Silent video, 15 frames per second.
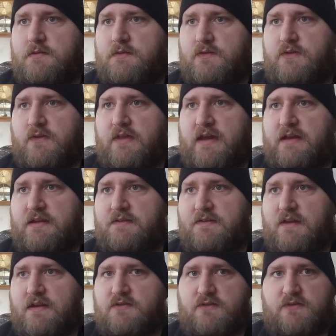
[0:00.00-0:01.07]
so that it's
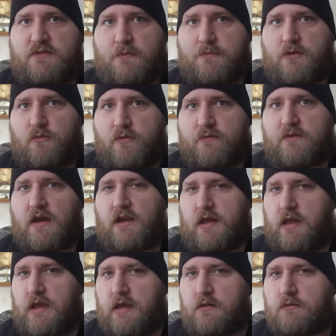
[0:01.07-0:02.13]
actually something we've got a
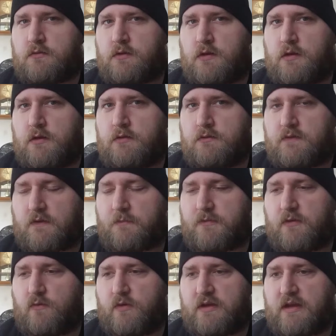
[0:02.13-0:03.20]
handle on,
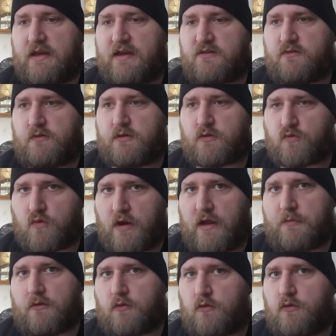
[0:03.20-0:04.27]
something we can actually
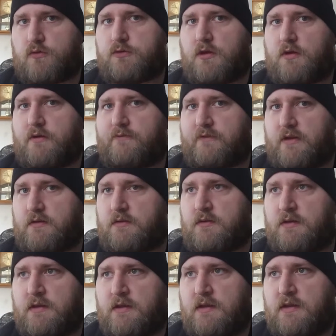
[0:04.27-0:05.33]
grab a hold of and
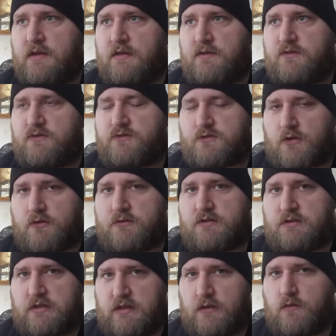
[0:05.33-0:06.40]
start to
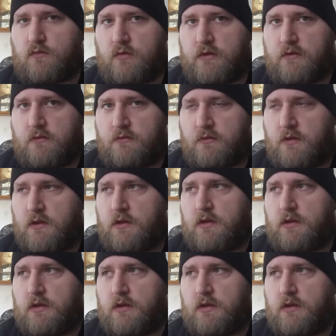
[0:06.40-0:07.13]
deal with,